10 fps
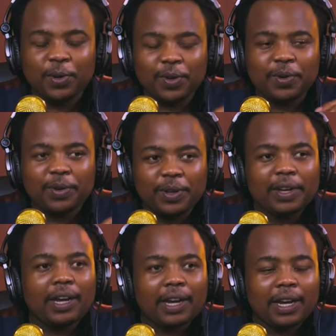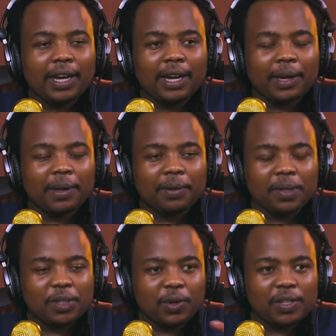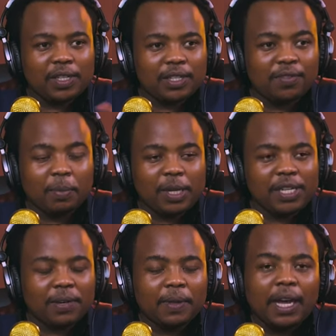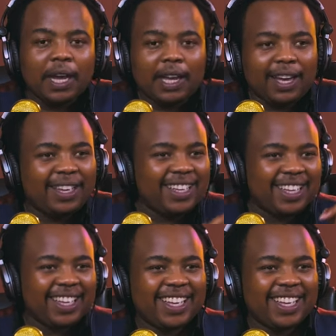for, what do you call this? Defamation. Yeah.